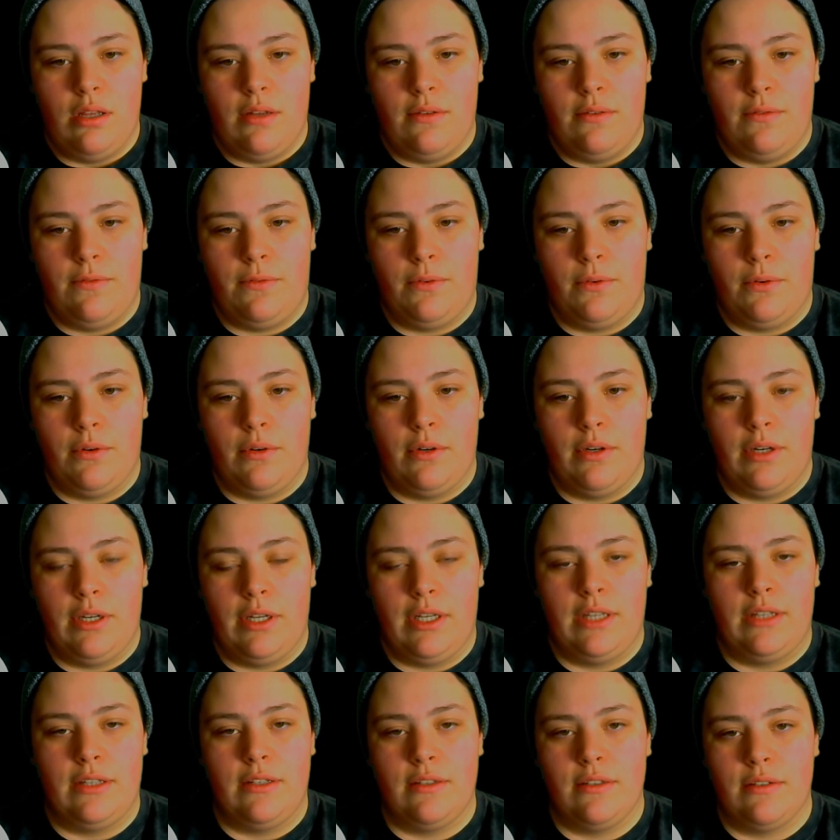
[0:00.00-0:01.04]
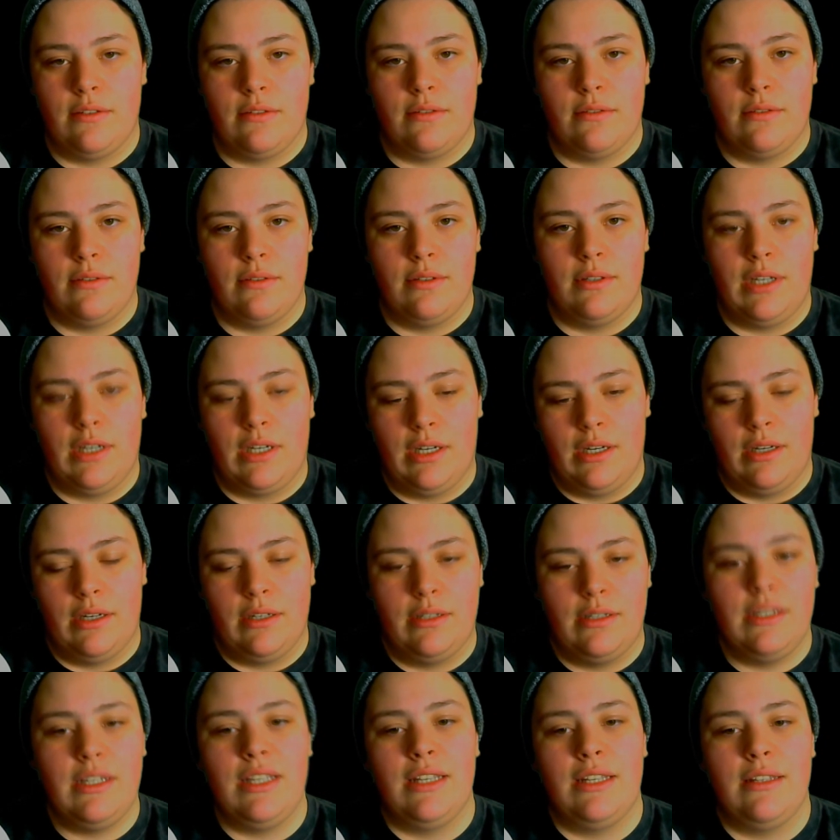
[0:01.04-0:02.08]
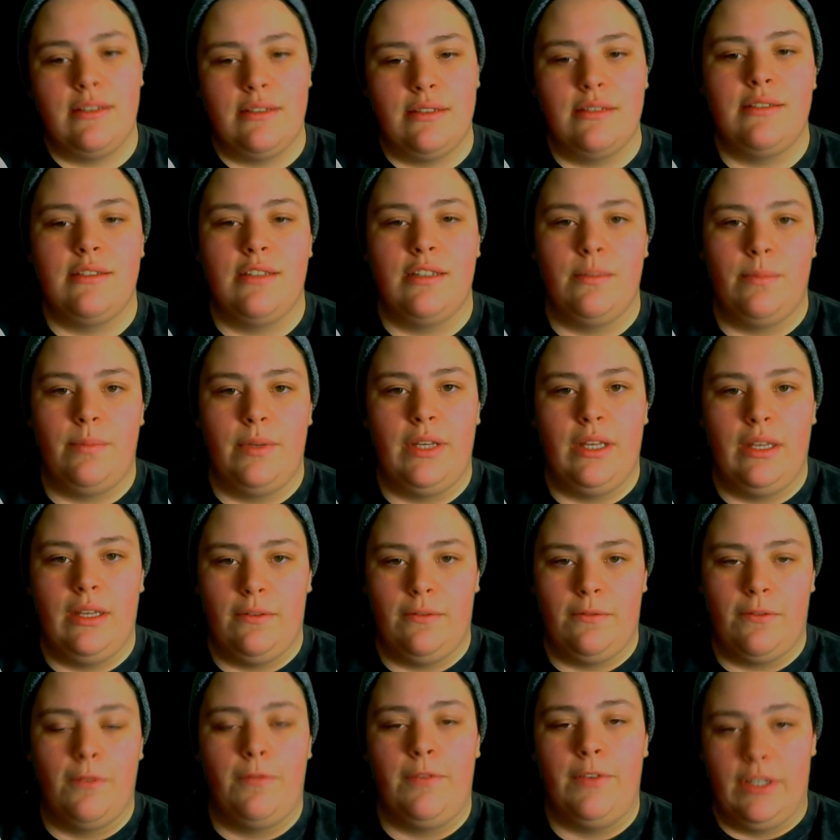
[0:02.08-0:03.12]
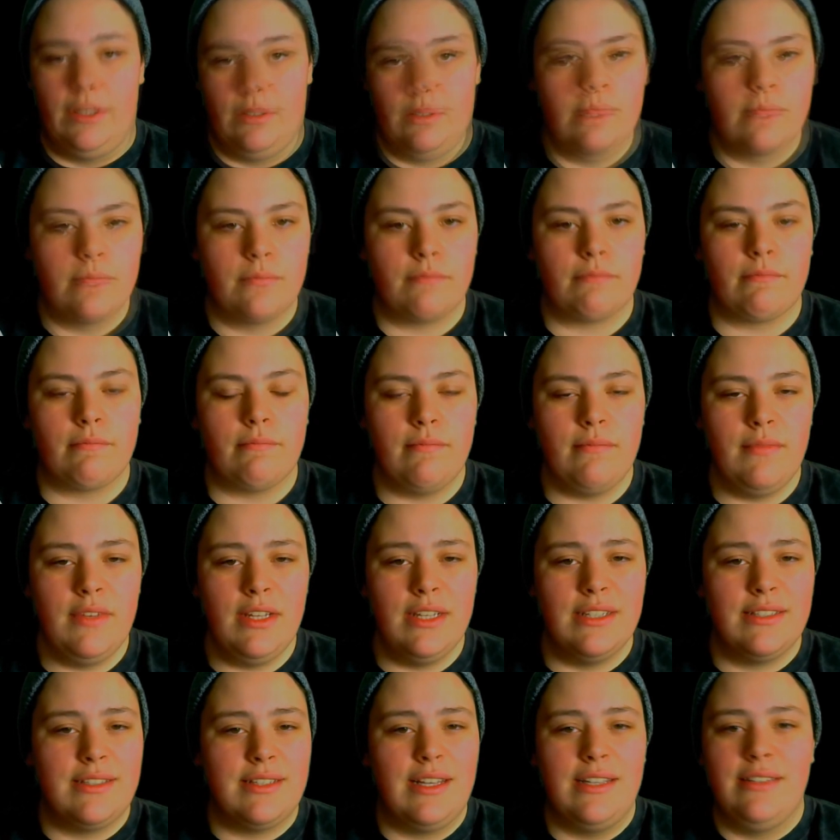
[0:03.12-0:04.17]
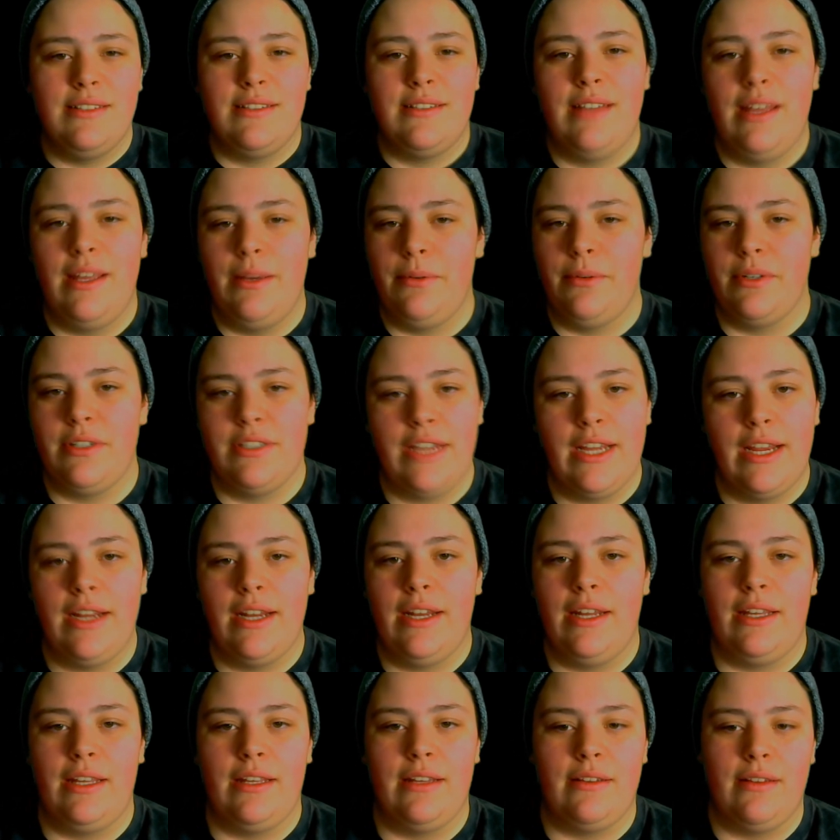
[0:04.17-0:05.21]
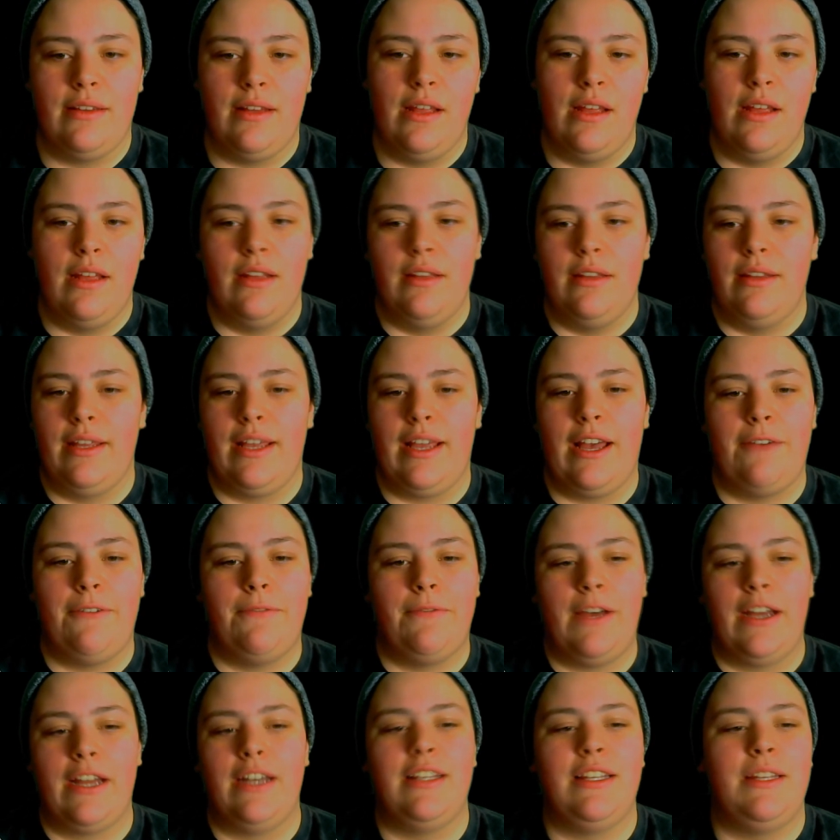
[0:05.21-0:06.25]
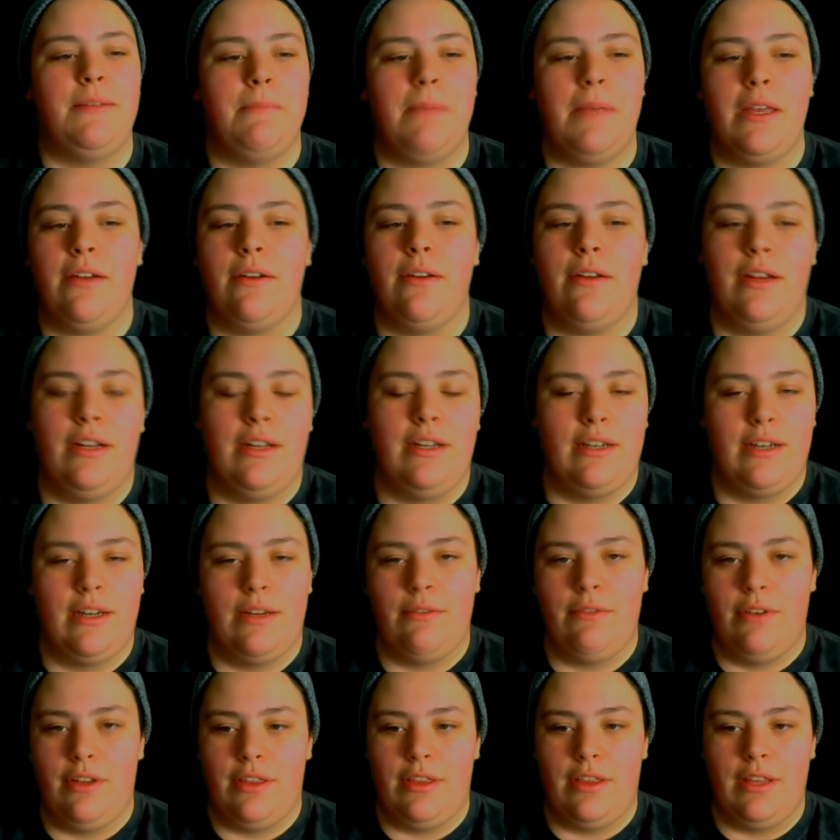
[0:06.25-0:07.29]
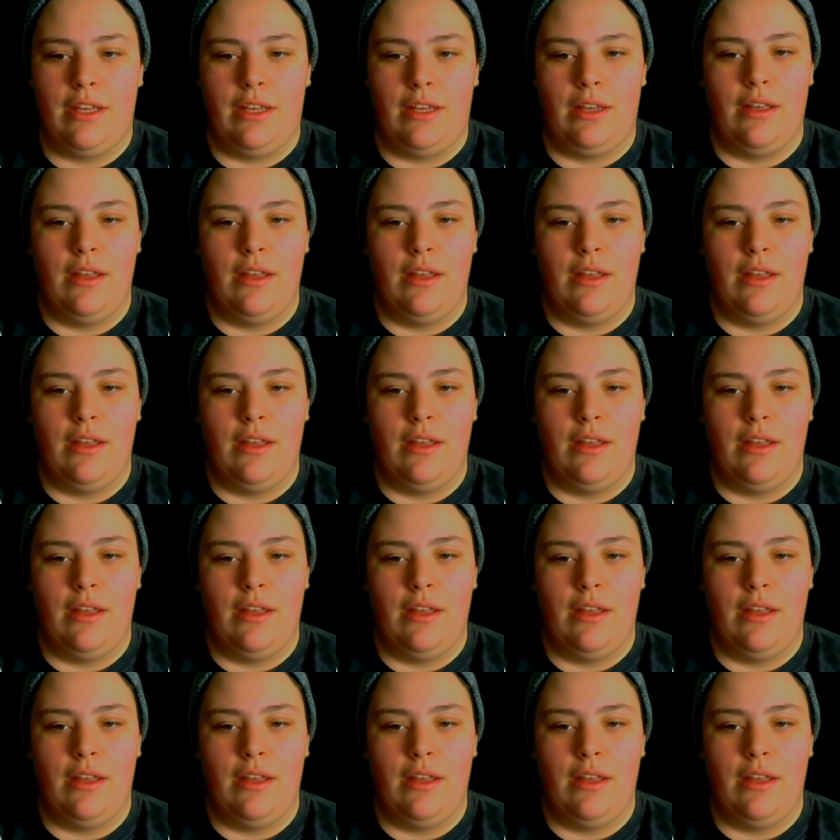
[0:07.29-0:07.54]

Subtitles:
for his needs to be fulfilled. Since they were dating and they got finally married and everything,